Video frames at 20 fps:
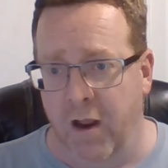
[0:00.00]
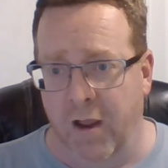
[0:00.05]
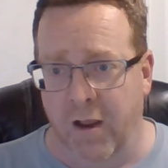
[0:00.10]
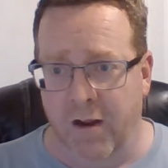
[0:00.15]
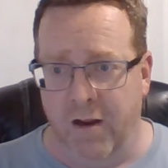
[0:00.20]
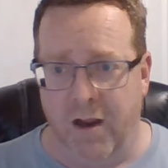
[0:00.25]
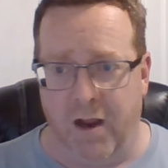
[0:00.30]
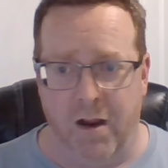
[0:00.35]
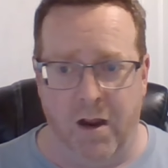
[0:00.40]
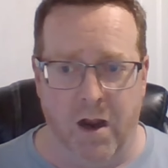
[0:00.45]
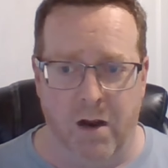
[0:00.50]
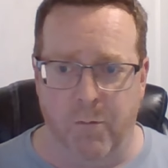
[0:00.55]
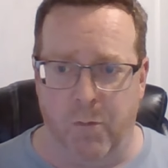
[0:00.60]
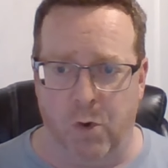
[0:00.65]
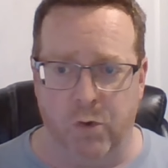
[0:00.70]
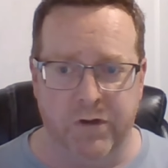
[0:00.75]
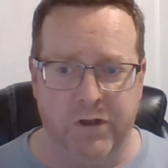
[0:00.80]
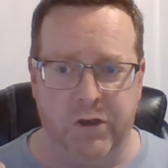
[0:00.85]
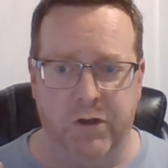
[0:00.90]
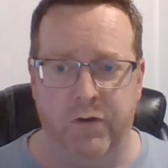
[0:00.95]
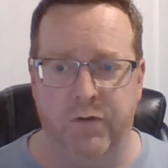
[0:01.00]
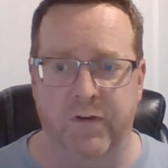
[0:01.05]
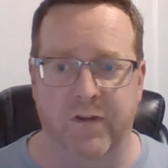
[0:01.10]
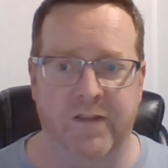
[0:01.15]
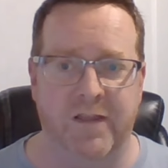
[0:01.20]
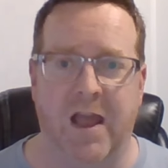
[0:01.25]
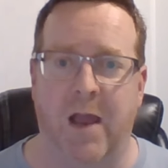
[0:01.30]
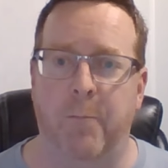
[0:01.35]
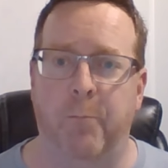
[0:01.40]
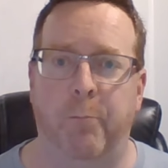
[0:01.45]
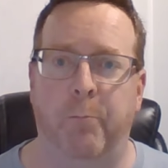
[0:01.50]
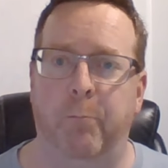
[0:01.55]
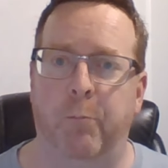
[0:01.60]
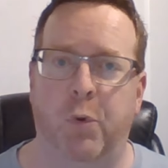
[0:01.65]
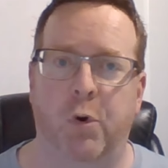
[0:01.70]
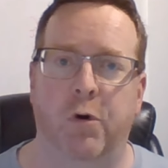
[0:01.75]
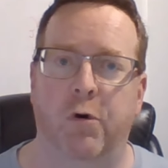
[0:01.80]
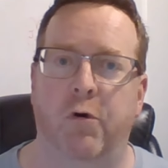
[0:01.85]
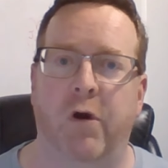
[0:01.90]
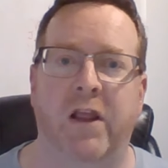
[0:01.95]
I'm only using that
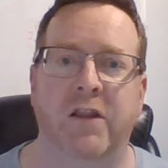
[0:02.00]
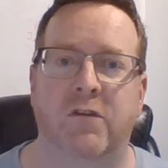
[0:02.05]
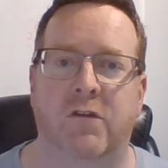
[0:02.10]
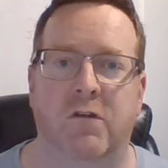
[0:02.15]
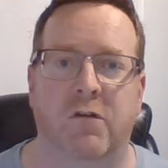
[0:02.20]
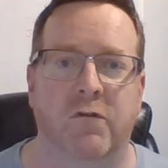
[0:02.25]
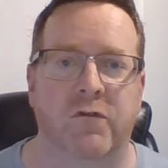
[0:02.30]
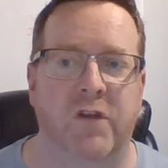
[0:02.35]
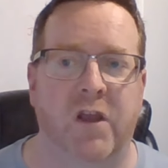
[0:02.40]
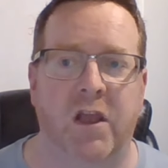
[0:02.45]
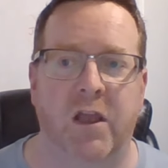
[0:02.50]
parental